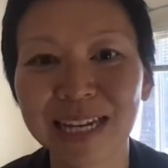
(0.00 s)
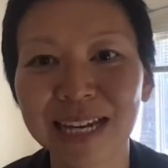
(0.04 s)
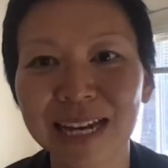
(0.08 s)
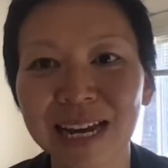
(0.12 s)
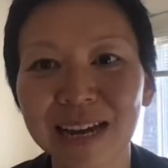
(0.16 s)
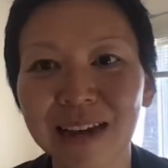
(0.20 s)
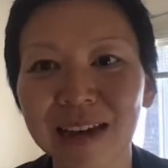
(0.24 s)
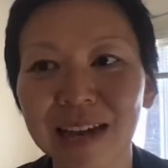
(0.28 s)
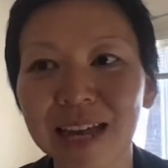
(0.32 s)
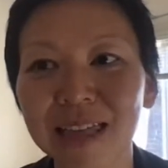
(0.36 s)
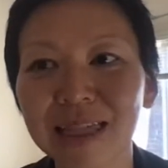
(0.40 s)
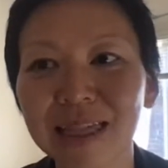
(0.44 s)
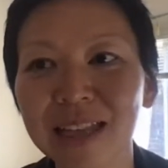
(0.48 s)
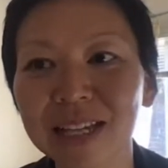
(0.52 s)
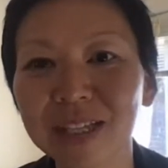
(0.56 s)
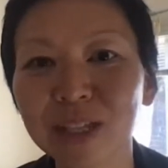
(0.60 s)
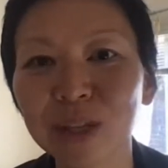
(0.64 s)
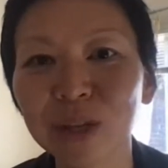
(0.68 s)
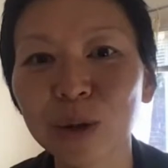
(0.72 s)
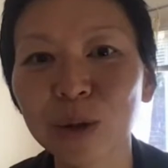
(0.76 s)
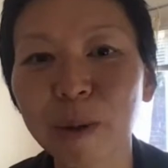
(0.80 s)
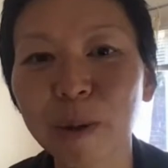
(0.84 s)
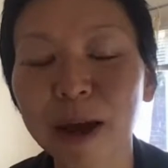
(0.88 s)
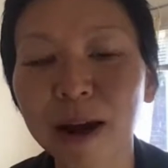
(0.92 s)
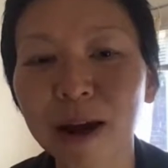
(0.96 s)
In this
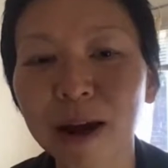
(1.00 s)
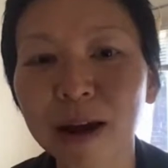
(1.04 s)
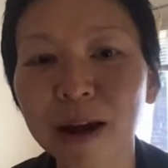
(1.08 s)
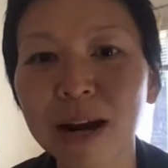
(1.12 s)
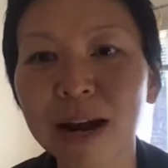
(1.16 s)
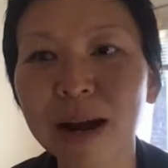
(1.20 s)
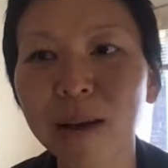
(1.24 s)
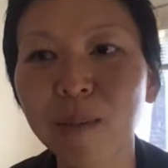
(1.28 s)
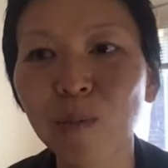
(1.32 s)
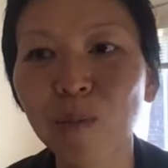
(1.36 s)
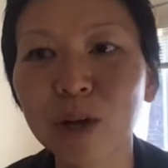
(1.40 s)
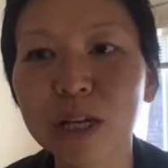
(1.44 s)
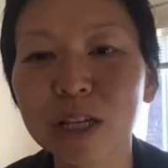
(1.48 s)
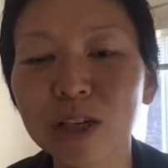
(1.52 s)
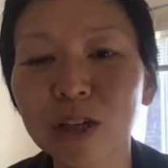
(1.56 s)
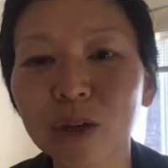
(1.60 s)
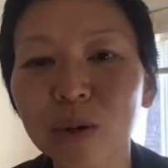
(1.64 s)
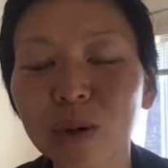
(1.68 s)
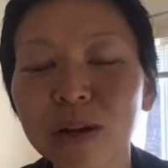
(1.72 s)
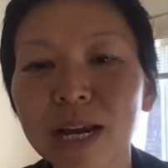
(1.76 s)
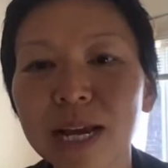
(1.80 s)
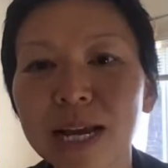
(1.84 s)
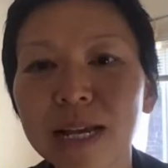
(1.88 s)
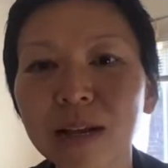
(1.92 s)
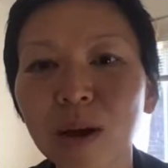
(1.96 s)
new paradigm, we do
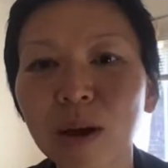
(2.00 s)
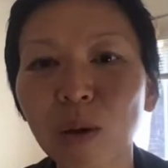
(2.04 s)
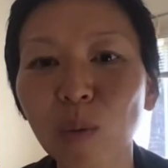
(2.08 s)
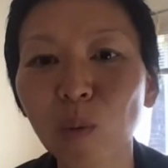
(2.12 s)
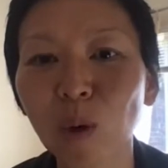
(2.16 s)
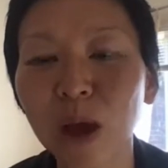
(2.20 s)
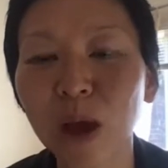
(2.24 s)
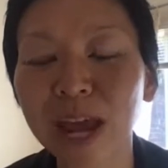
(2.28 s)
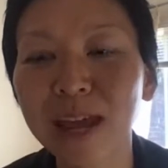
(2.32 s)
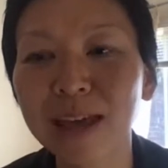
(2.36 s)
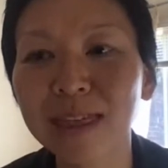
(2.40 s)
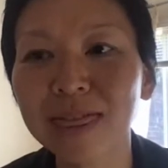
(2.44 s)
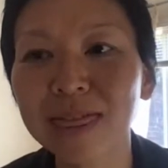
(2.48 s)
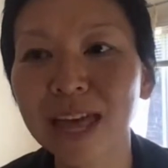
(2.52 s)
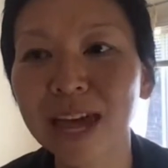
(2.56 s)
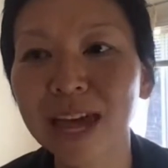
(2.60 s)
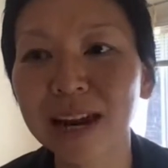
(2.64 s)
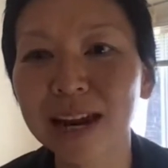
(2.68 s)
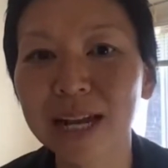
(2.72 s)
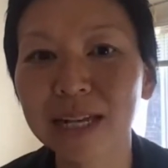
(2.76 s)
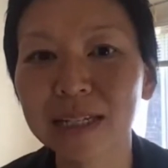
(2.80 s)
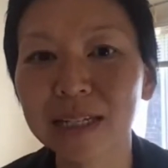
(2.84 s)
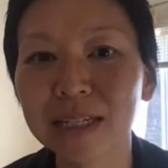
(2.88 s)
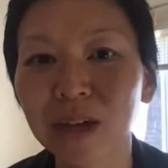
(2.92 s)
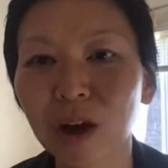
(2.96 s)
it in a way
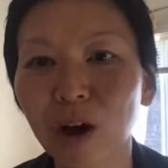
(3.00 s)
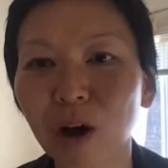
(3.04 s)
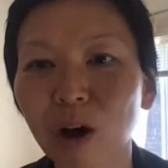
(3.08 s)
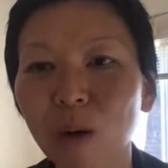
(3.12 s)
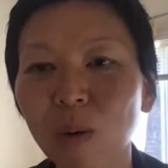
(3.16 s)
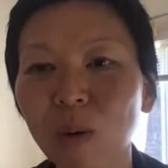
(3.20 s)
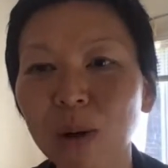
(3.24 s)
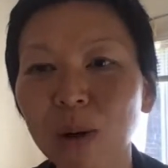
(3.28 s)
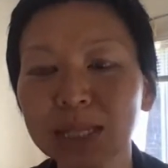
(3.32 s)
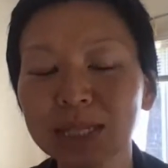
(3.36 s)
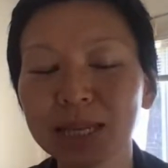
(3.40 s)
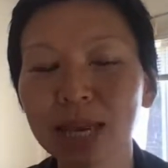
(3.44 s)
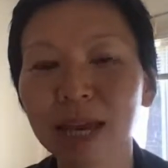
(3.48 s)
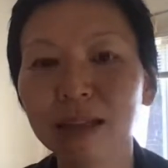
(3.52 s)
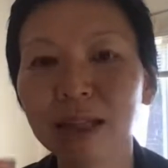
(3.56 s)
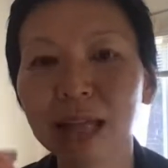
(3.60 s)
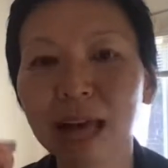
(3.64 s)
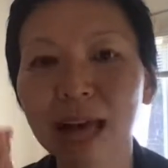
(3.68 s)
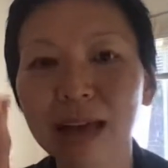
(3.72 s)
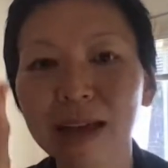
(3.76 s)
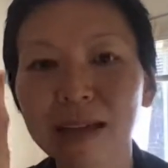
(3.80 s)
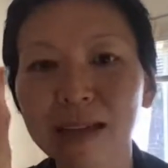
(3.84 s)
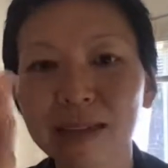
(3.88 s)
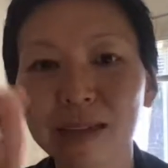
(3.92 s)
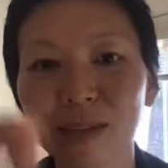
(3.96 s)
that is always
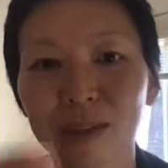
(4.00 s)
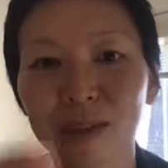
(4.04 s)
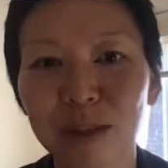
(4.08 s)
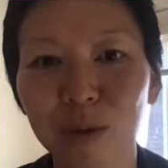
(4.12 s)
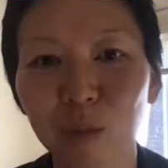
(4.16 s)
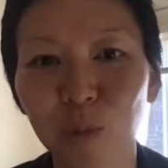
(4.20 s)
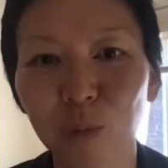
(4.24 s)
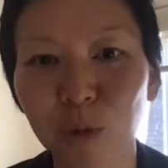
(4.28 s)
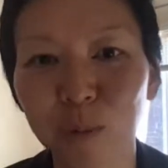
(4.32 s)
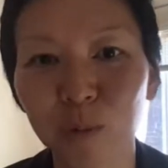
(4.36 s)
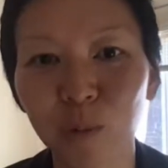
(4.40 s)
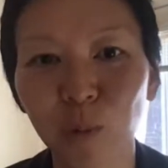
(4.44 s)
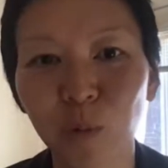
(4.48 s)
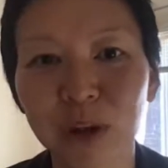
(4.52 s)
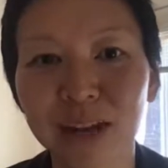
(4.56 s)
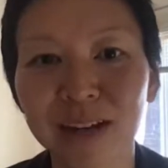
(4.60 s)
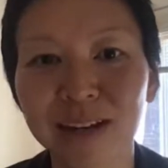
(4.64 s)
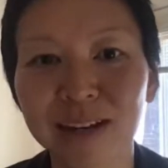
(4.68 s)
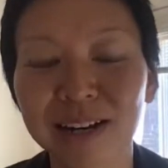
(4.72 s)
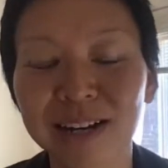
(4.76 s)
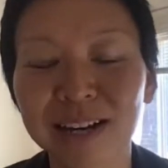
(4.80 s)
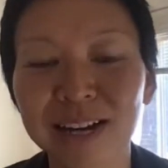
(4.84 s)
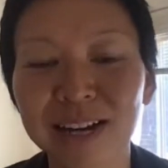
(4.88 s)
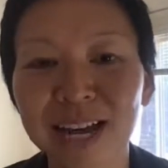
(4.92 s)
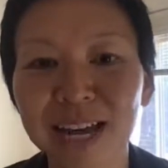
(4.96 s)
aligned to the
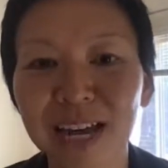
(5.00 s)
win-win.